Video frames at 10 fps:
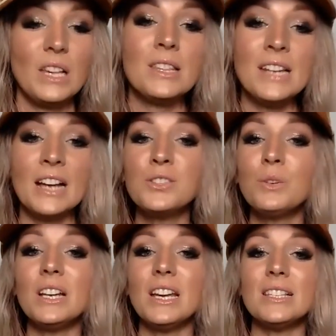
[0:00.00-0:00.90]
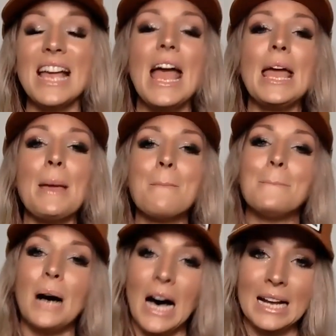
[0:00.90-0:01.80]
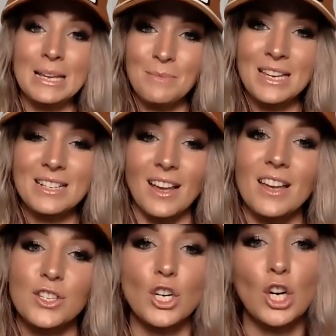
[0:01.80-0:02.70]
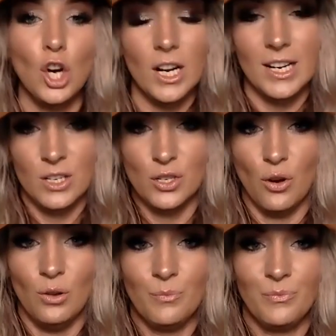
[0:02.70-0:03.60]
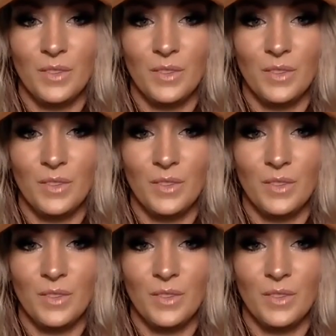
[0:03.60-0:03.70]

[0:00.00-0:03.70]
The next one is embodiment is your credential.